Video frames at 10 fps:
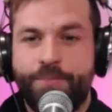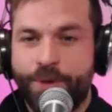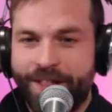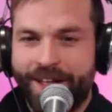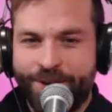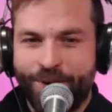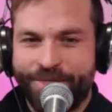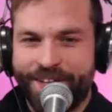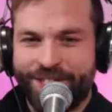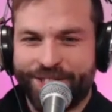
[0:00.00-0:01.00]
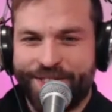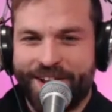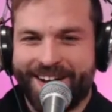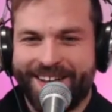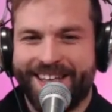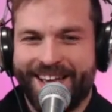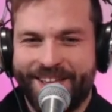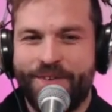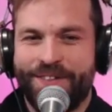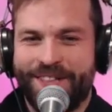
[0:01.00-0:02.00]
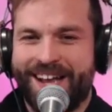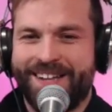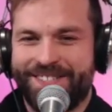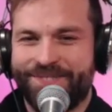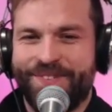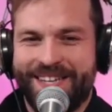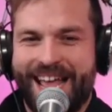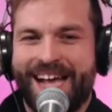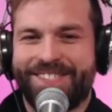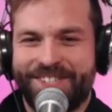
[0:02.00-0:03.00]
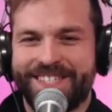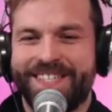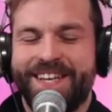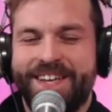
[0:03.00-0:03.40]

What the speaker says: Yeah, you have a lot of sweet extras.